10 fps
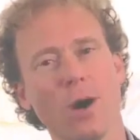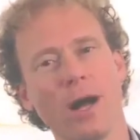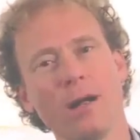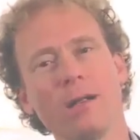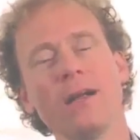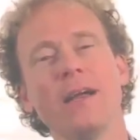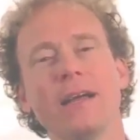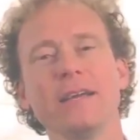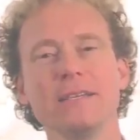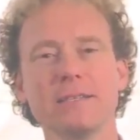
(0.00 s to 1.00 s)
a while
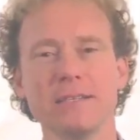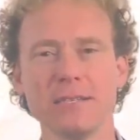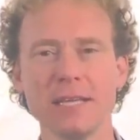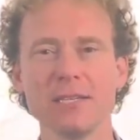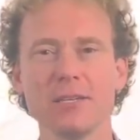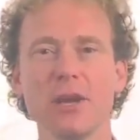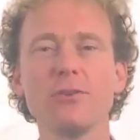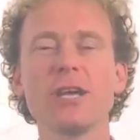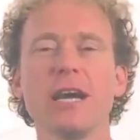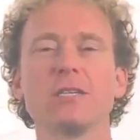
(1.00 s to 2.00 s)
is sent a
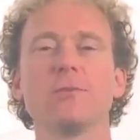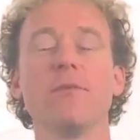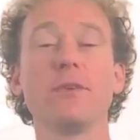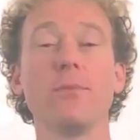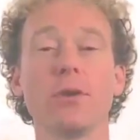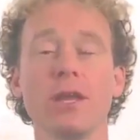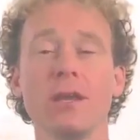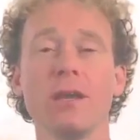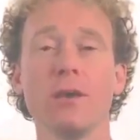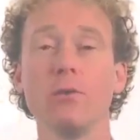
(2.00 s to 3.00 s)
note out to
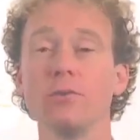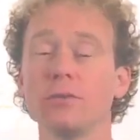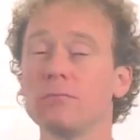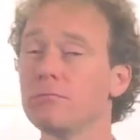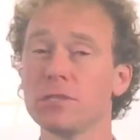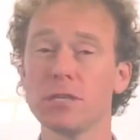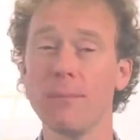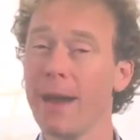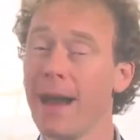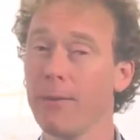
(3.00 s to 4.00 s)
everybody who was
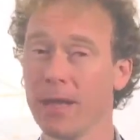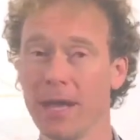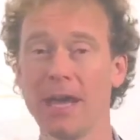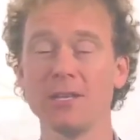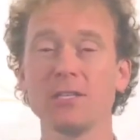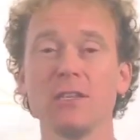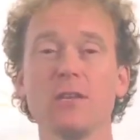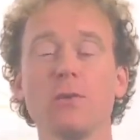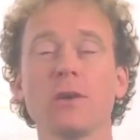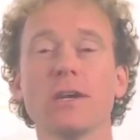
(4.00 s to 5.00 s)
somehow engaged in
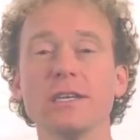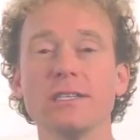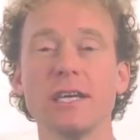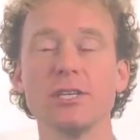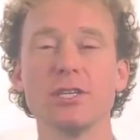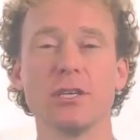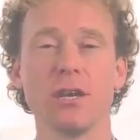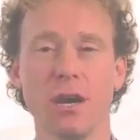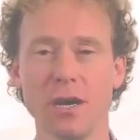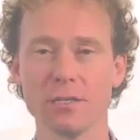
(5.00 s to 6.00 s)
the organization and
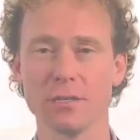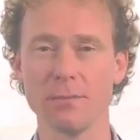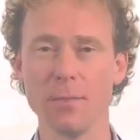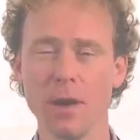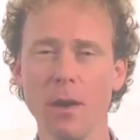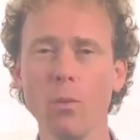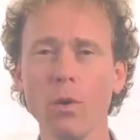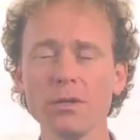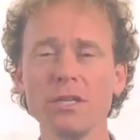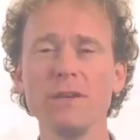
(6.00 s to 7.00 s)
asked them,
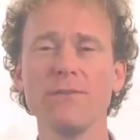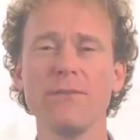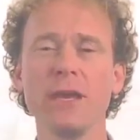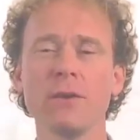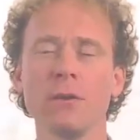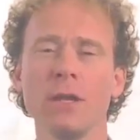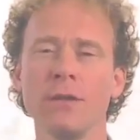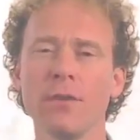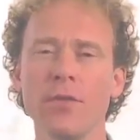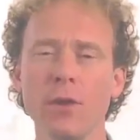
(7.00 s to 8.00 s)
what do you feel
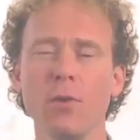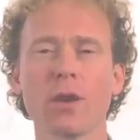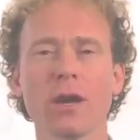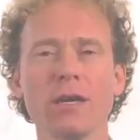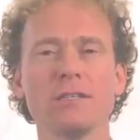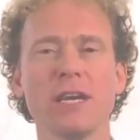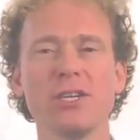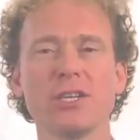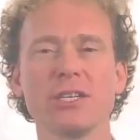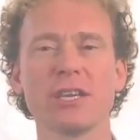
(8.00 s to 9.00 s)
that the
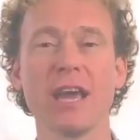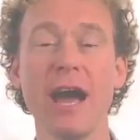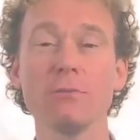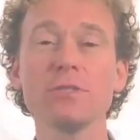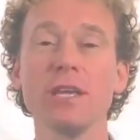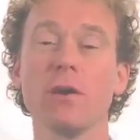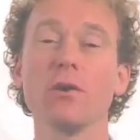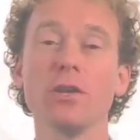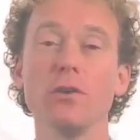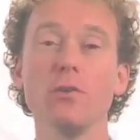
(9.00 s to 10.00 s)
organization is counting
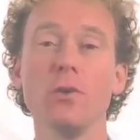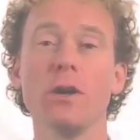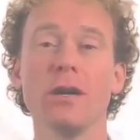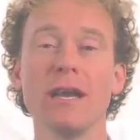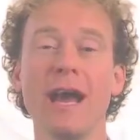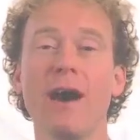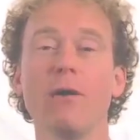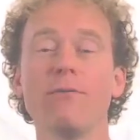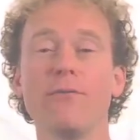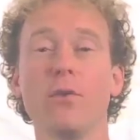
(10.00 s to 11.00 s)
on you
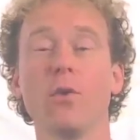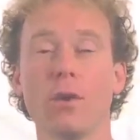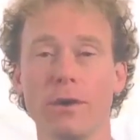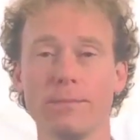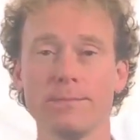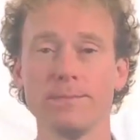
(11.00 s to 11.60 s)
now for?